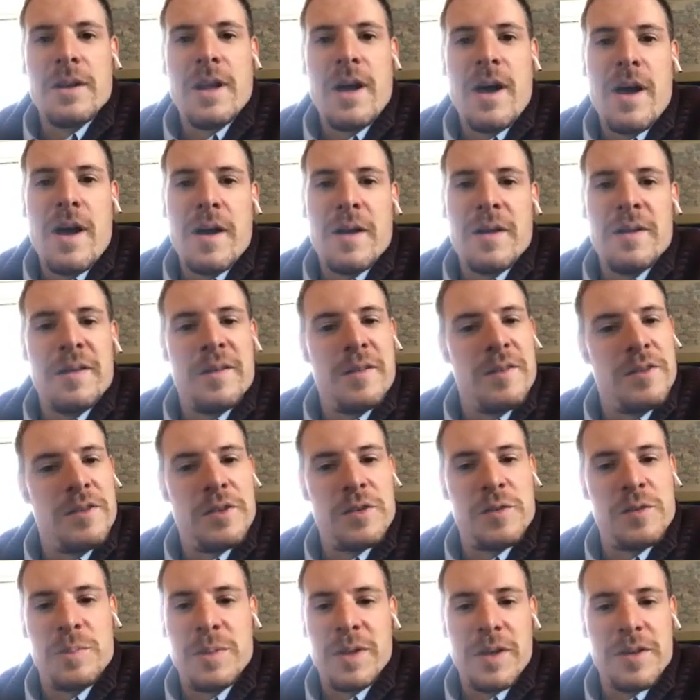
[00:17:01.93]
a lot
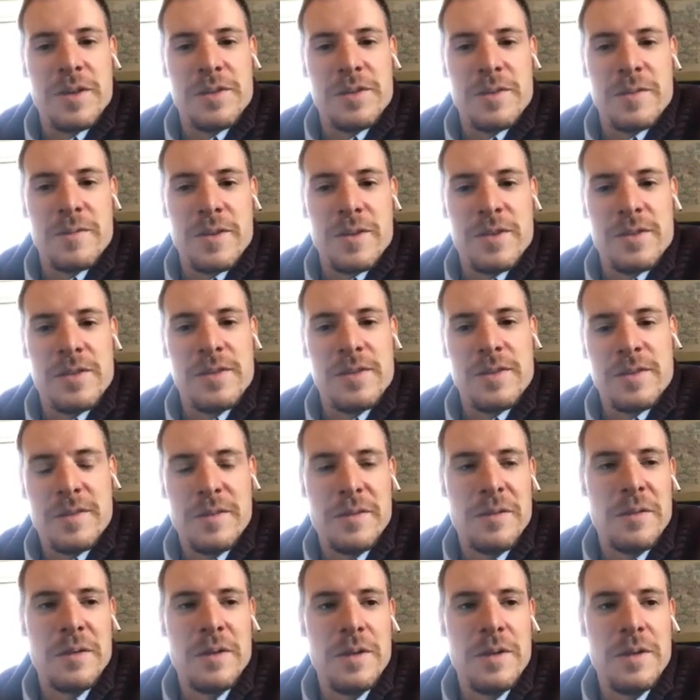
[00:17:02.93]
just because of his